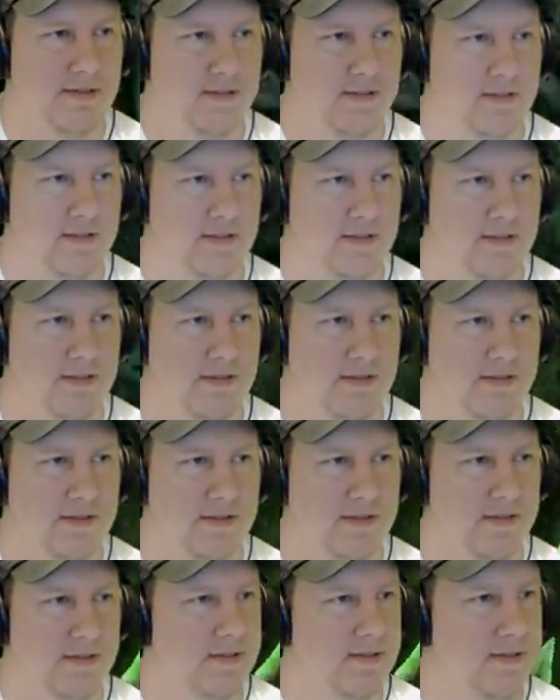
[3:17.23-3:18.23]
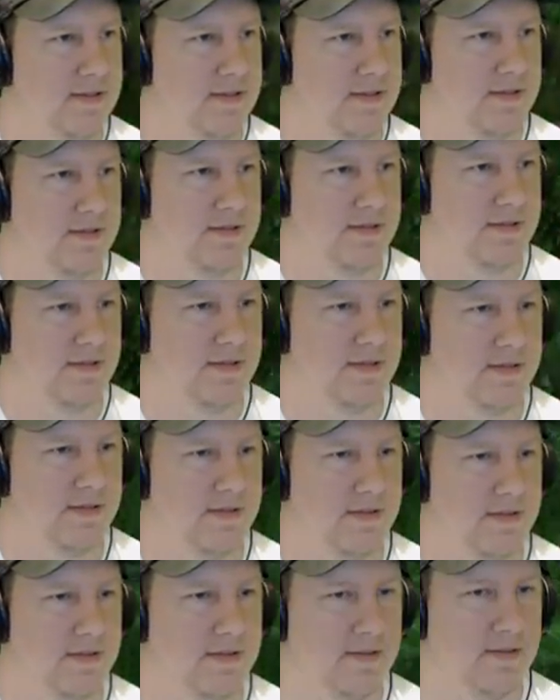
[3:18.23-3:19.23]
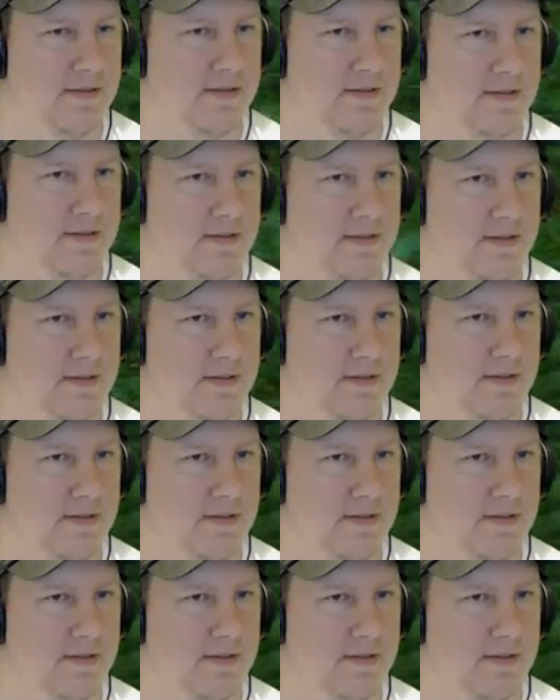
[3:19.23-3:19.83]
(no one is talking)